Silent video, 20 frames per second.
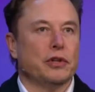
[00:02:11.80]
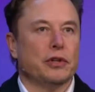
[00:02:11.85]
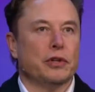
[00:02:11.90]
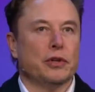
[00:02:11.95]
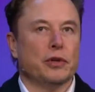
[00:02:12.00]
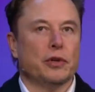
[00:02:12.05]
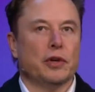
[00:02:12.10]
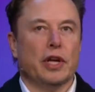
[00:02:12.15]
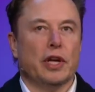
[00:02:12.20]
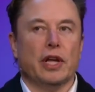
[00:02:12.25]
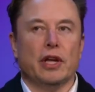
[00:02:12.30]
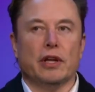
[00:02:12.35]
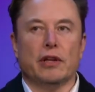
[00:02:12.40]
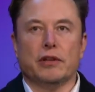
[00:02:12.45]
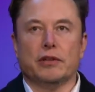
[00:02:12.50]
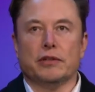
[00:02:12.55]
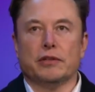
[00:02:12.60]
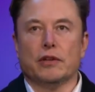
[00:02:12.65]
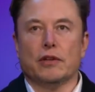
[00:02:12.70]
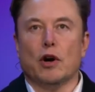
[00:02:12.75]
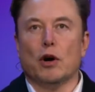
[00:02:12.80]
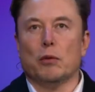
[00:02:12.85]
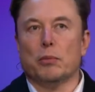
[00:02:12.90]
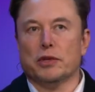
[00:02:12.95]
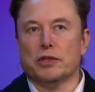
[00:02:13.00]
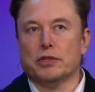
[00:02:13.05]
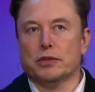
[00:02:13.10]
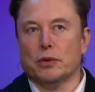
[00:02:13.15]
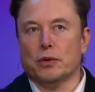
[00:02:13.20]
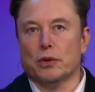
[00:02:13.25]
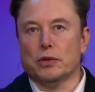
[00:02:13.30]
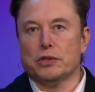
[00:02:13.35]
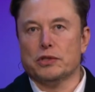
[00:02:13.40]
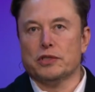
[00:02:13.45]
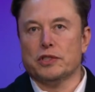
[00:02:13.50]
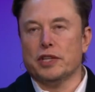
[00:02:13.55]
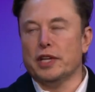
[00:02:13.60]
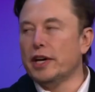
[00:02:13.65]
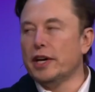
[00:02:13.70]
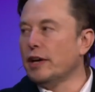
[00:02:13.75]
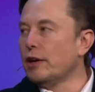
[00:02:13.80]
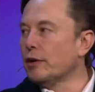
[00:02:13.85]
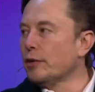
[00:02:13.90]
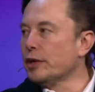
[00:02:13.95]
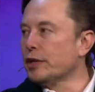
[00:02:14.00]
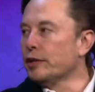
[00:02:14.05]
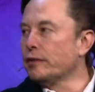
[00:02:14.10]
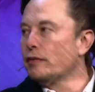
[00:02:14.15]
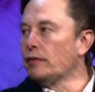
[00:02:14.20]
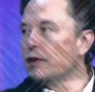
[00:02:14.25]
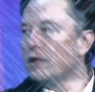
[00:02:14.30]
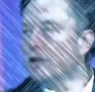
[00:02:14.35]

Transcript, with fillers: He's buying a forty-four billion dollar